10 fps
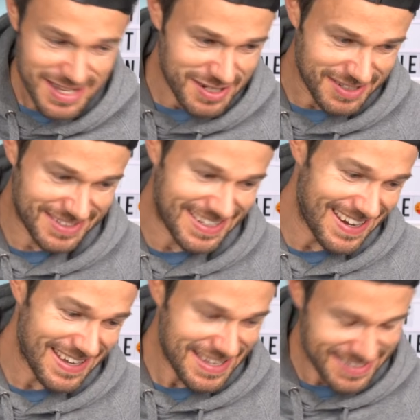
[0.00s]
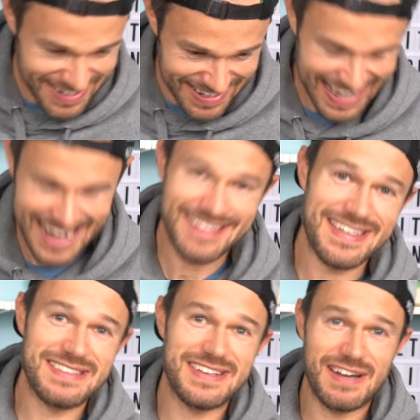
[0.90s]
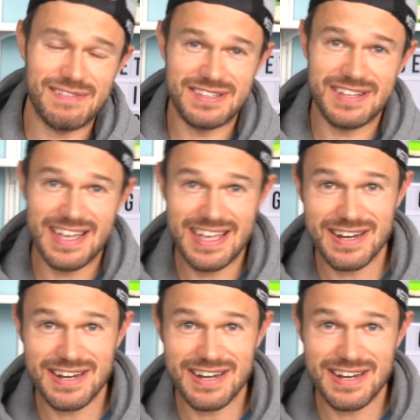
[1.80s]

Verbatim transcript: just getting it done out there day after day,